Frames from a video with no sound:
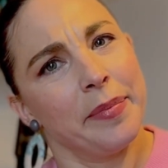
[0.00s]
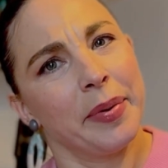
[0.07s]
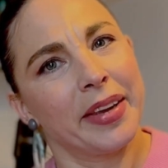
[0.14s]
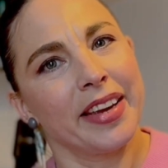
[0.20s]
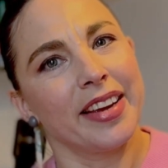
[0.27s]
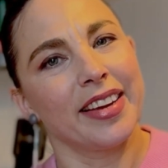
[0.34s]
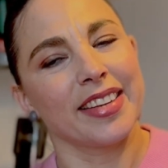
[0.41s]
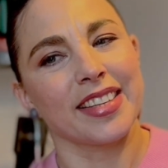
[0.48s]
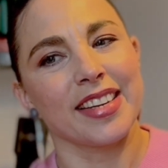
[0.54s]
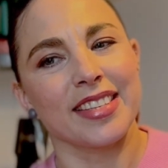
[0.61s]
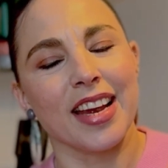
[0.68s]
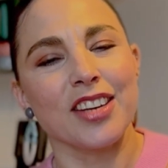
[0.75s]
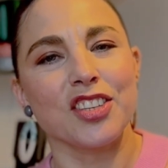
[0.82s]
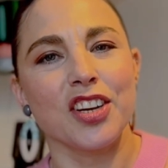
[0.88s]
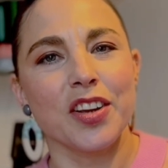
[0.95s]
because it's
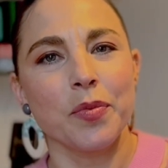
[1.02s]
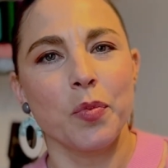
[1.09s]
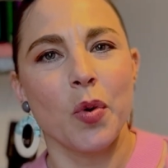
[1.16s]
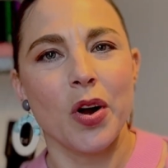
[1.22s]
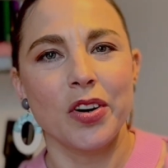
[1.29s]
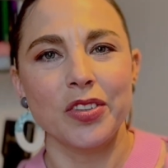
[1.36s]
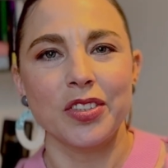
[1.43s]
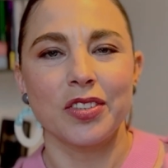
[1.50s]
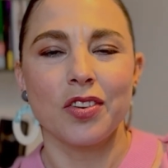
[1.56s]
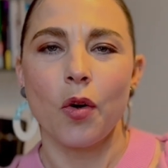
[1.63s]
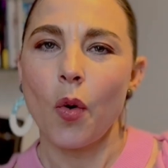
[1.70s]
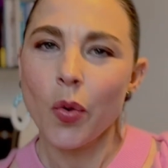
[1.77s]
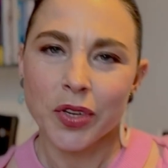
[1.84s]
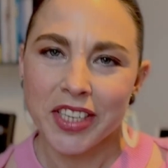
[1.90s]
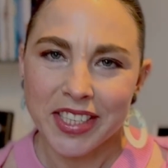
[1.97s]
actually World
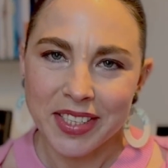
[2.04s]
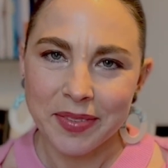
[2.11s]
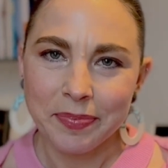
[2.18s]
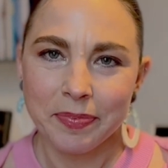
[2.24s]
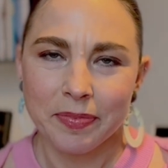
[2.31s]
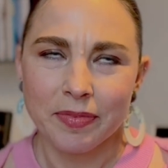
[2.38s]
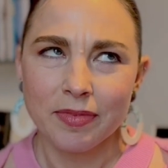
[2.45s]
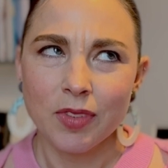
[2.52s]
Autism